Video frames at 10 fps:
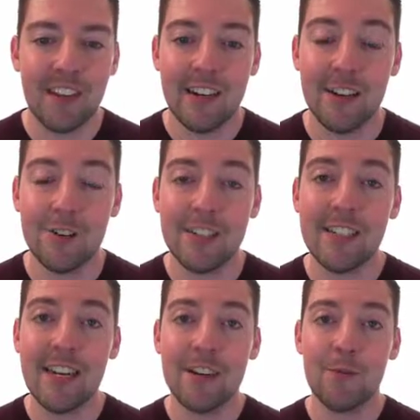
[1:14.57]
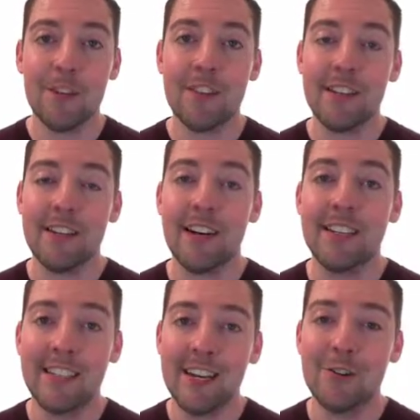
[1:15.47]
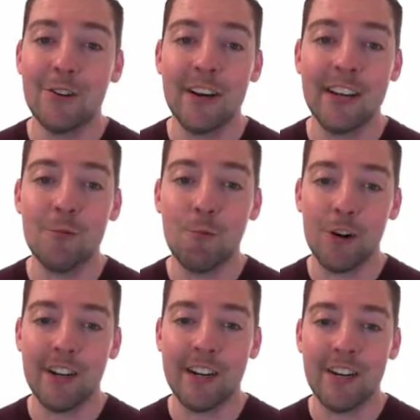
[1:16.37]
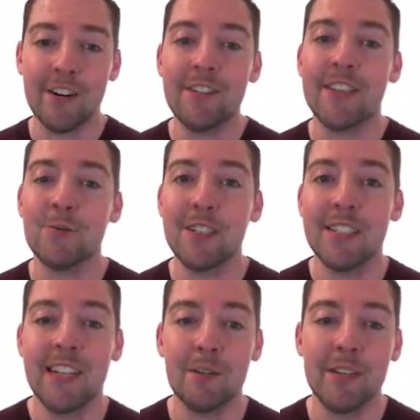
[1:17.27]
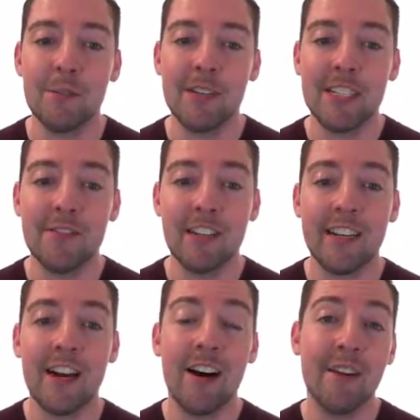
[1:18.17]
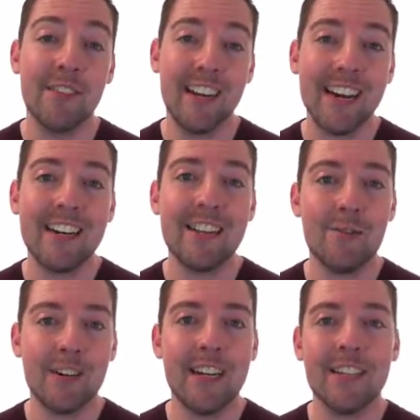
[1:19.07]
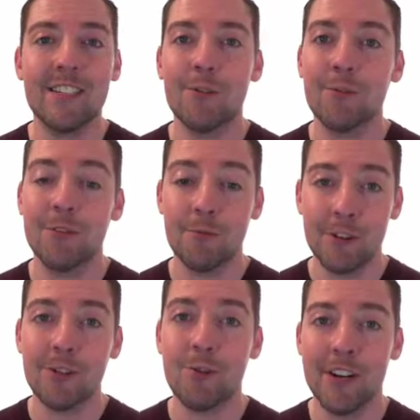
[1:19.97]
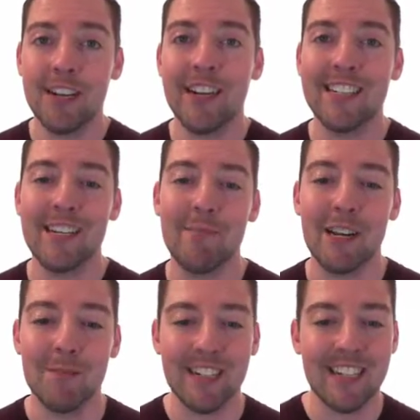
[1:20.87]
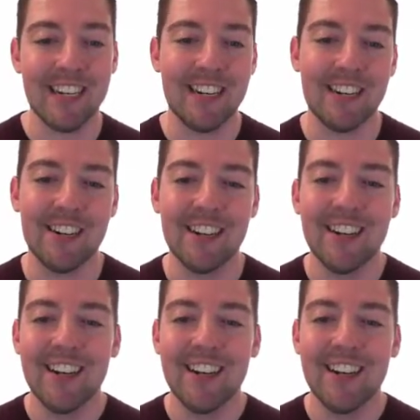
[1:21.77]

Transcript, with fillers: Now just like with the uh, site owner, I get a warning here. This one's telling me specifically I'll have 93 days to re restore it in case I make a mistake here.